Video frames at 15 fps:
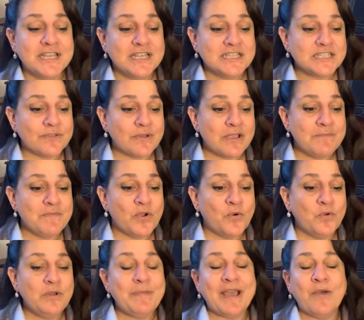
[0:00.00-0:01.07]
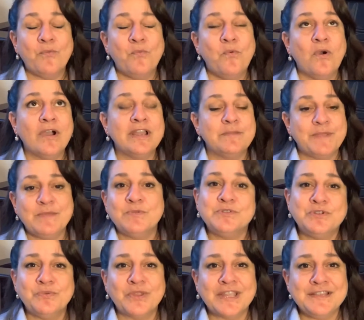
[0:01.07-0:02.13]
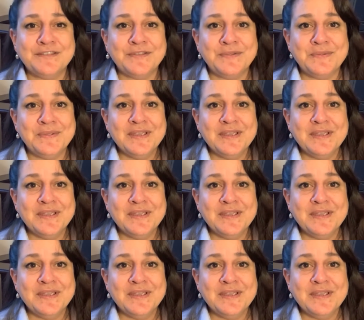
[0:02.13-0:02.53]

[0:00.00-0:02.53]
So I'm all about why do people do what they do?